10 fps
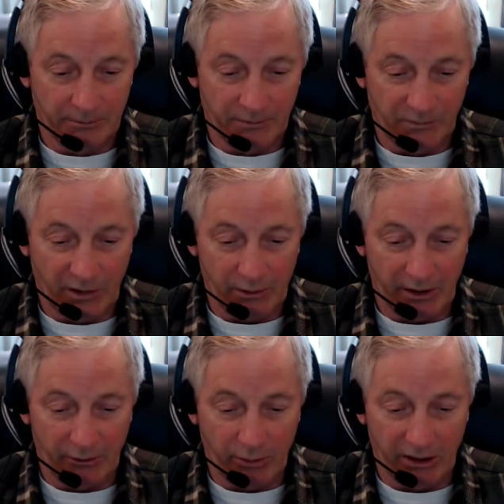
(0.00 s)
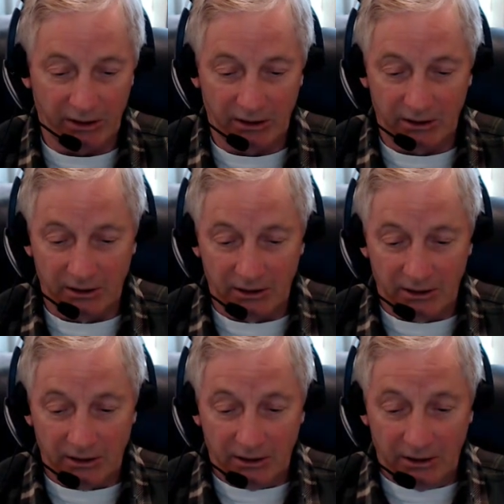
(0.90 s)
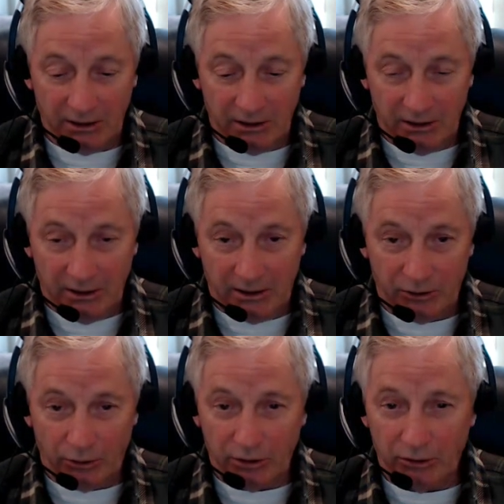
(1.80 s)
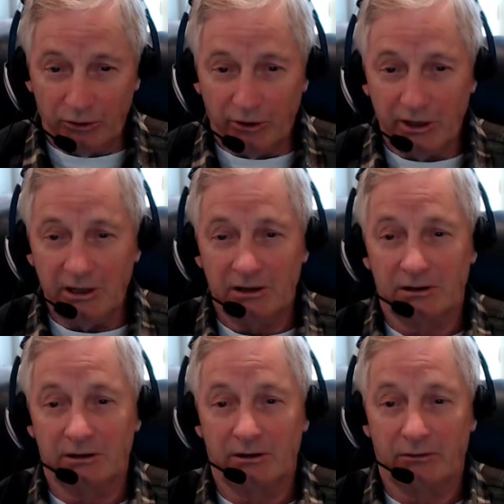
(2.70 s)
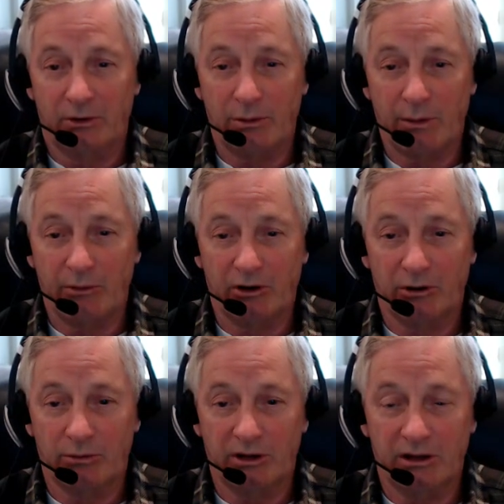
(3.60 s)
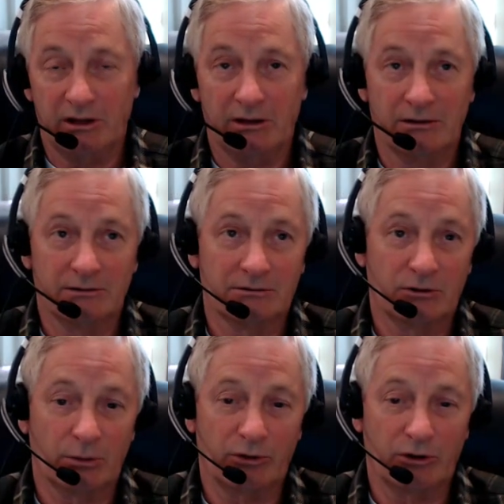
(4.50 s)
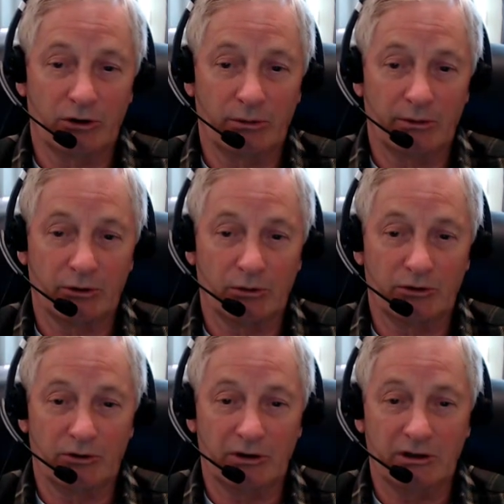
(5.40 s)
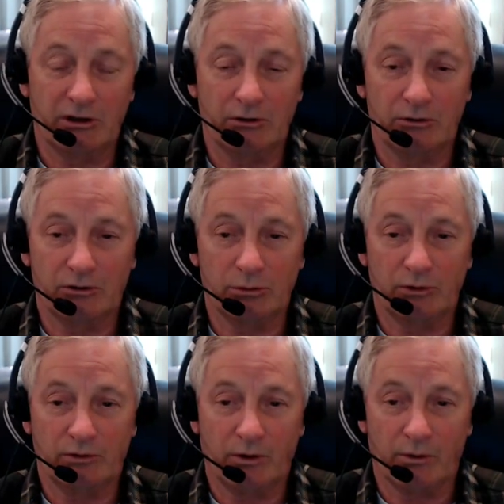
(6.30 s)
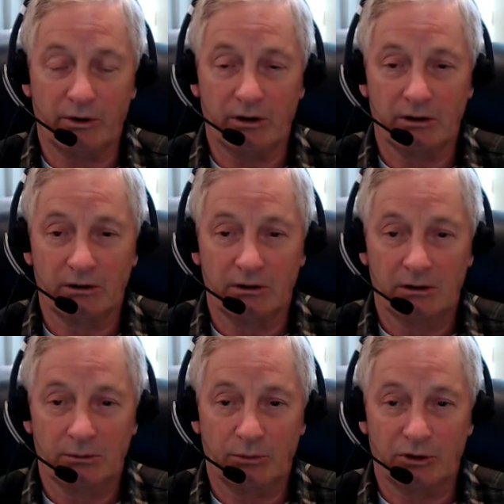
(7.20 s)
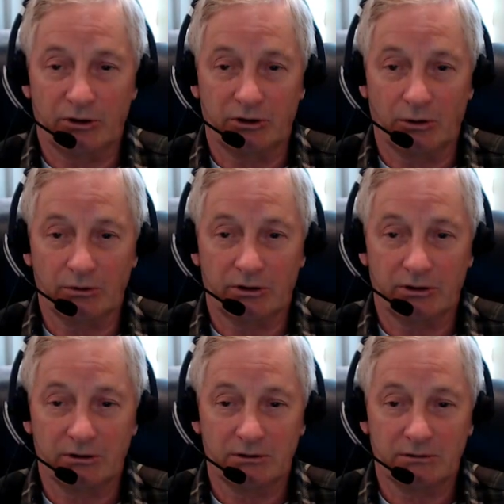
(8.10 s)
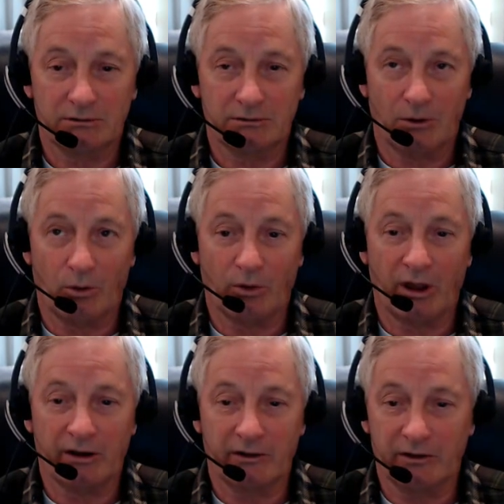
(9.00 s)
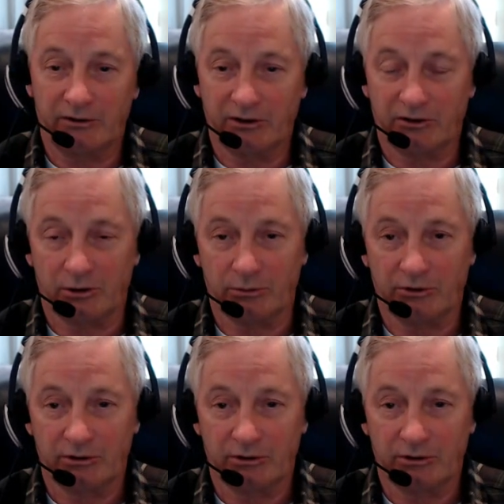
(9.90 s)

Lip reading: So anyway, everybody, enjoy your journey. Remember to observe and do what you need to do as you move forward, but don't hold on to these systems